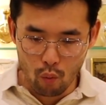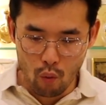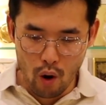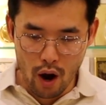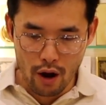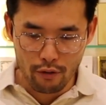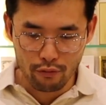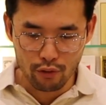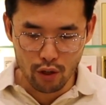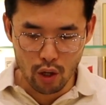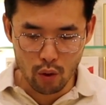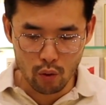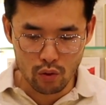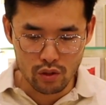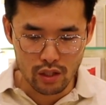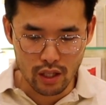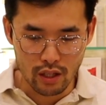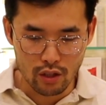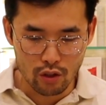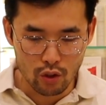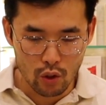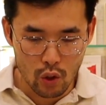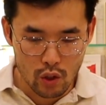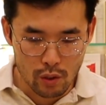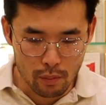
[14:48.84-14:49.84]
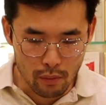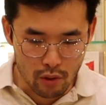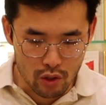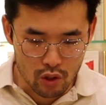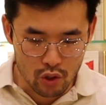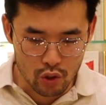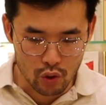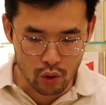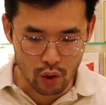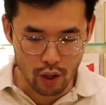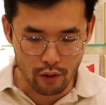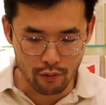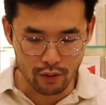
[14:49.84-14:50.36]
white florals they use. I'm not
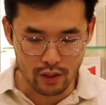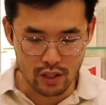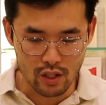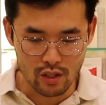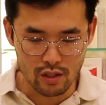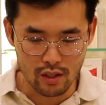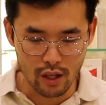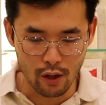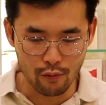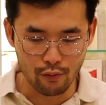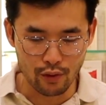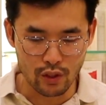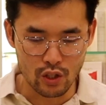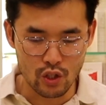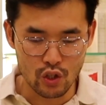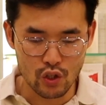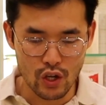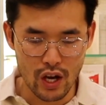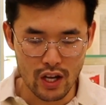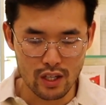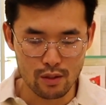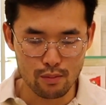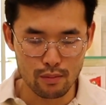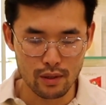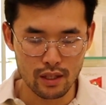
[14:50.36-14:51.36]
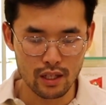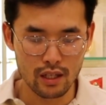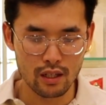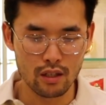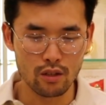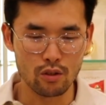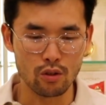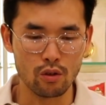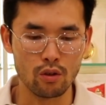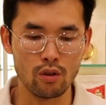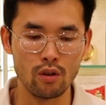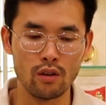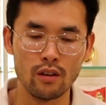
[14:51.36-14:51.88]
sure if it's jasmine
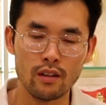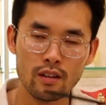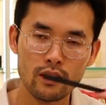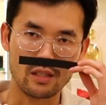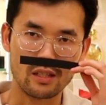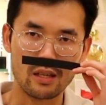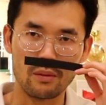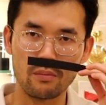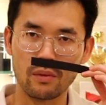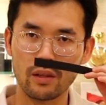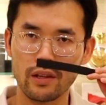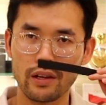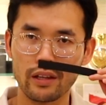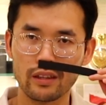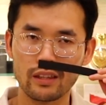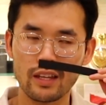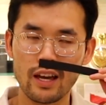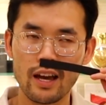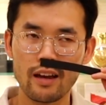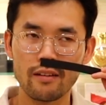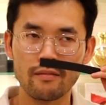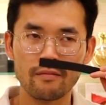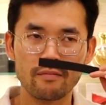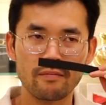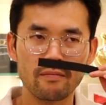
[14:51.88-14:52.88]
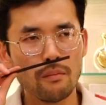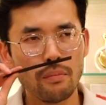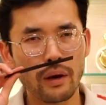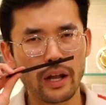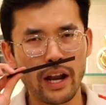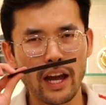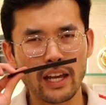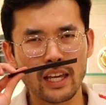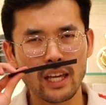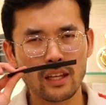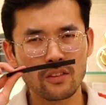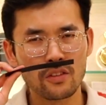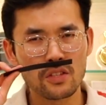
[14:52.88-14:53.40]
or something like that. But I
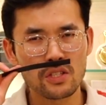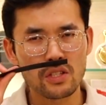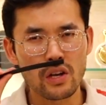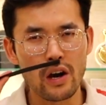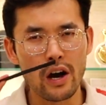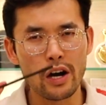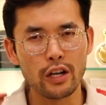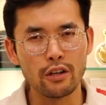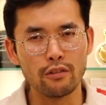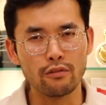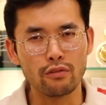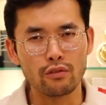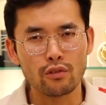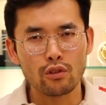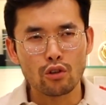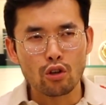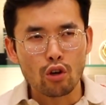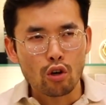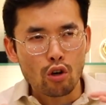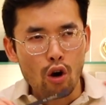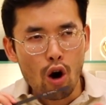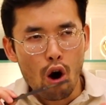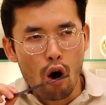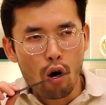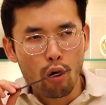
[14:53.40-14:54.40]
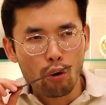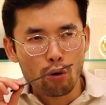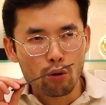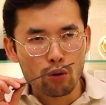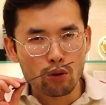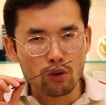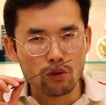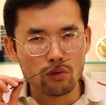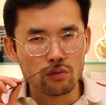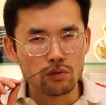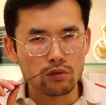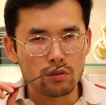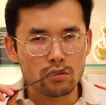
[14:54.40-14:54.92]
get this kind of
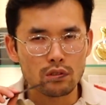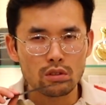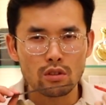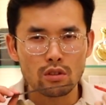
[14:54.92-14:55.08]
cold,